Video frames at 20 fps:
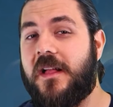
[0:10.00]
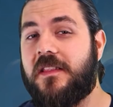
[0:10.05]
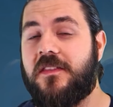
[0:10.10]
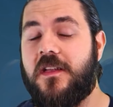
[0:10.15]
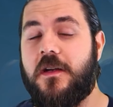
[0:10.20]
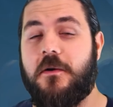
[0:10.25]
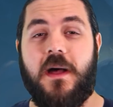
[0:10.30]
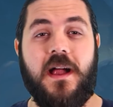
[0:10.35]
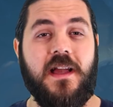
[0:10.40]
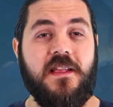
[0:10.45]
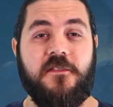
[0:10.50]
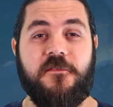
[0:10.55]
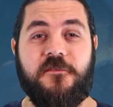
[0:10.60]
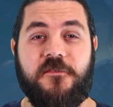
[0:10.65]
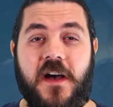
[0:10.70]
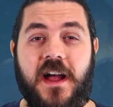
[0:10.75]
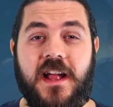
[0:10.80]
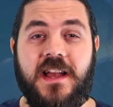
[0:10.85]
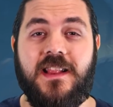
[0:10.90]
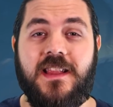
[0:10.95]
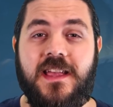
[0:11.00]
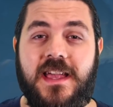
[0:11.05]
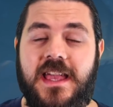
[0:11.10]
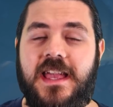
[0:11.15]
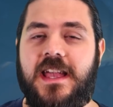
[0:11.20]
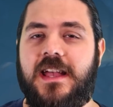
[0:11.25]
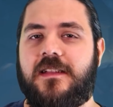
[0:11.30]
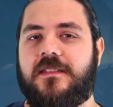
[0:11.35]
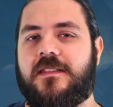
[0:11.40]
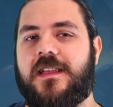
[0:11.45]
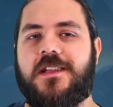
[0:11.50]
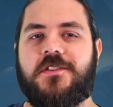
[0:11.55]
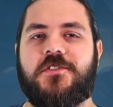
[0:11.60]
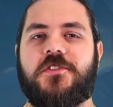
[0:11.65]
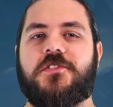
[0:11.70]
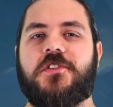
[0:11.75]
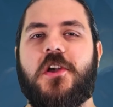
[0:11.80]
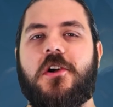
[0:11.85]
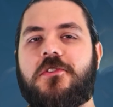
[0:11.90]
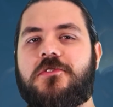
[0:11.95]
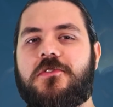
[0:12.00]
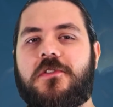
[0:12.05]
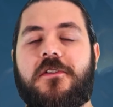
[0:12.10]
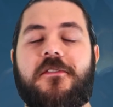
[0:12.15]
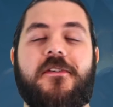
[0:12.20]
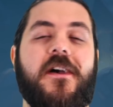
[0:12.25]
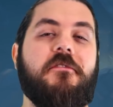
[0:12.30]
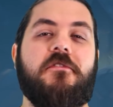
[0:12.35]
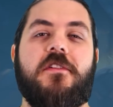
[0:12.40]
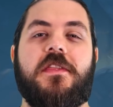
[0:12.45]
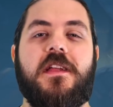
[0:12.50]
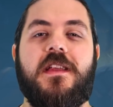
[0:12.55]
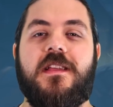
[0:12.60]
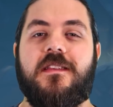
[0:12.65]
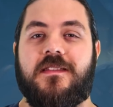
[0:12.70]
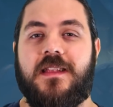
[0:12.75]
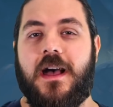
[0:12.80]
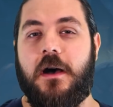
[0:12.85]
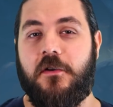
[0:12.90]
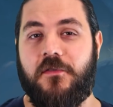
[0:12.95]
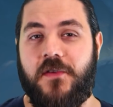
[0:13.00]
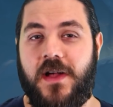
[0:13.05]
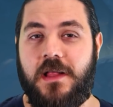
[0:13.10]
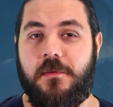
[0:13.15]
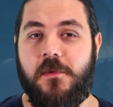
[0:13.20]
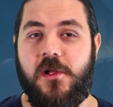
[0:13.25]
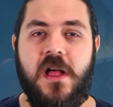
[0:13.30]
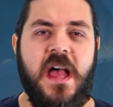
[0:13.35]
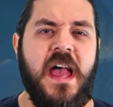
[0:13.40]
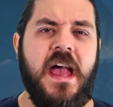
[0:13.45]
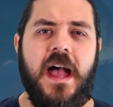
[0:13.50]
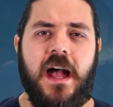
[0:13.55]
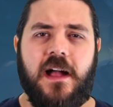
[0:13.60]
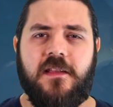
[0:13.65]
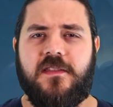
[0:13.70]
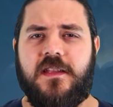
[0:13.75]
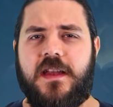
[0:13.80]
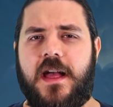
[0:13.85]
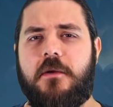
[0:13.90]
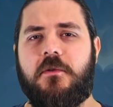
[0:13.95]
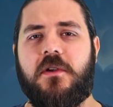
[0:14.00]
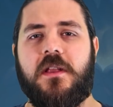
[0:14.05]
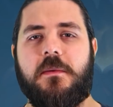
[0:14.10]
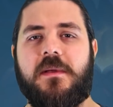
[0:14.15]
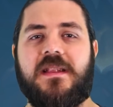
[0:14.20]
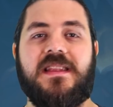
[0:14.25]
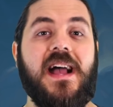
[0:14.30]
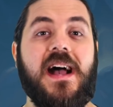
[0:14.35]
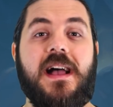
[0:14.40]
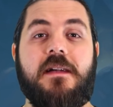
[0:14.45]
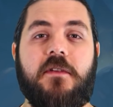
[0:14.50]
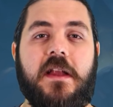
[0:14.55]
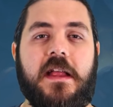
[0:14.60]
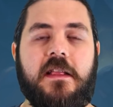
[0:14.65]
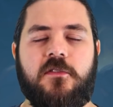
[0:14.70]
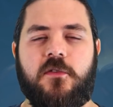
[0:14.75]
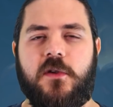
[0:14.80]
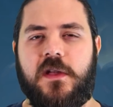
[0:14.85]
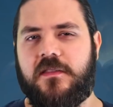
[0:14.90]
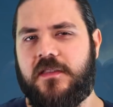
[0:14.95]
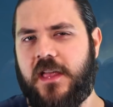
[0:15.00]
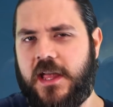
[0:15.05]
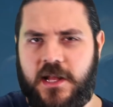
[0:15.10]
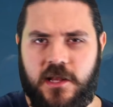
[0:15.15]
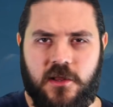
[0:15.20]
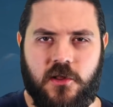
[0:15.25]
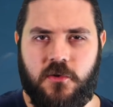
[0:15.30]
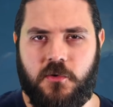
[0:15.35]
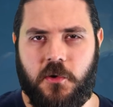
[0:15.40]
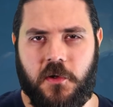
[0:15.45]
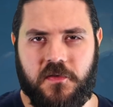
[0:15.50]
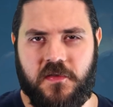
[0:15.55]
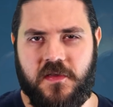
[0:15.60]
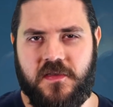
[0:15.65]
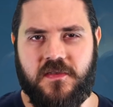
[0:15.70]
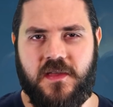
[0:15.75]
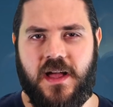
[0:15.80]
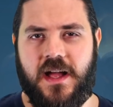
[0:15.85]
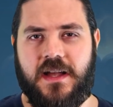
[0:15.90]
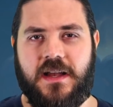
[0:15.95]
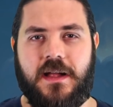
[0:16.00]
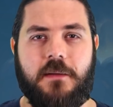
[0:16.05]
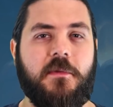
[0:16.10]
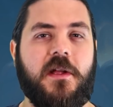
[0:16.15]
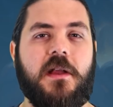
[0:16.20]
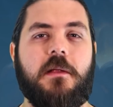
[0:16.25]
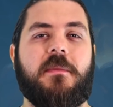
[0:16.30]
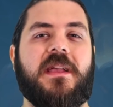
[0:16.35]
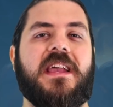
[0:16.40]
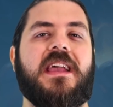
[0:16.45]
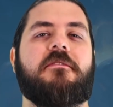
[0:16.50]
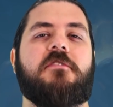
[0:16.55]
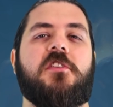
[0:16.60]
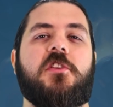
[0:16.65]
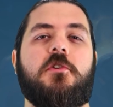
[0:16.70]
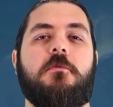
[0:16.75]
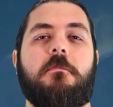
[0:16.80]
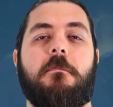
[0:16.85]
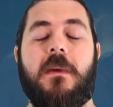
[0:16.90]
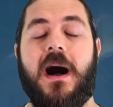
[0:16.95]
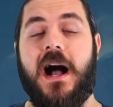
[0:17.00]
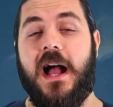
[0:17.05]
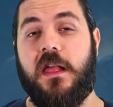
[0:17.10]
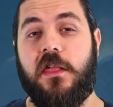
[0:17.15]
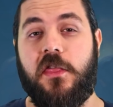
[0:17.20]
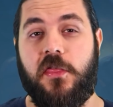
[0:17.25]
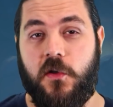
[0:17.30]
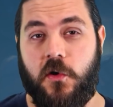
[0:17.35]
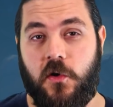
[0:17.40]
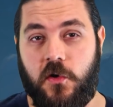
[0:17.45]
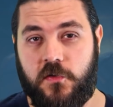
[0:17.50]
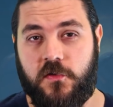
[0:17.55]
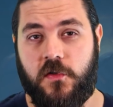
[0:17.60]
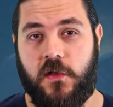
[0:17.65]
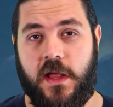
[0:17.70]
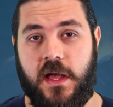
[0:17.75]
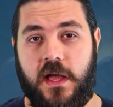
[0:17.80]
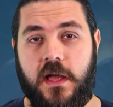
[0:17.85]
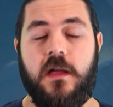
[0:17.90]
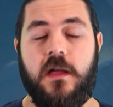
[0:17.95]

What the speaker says: Anto, and it's finally here. Tasha's Cauldron of Everything is now available, and today we're going to be diving into it, taking a look at what's inside, and I'm going to be giving you my thoughts on it.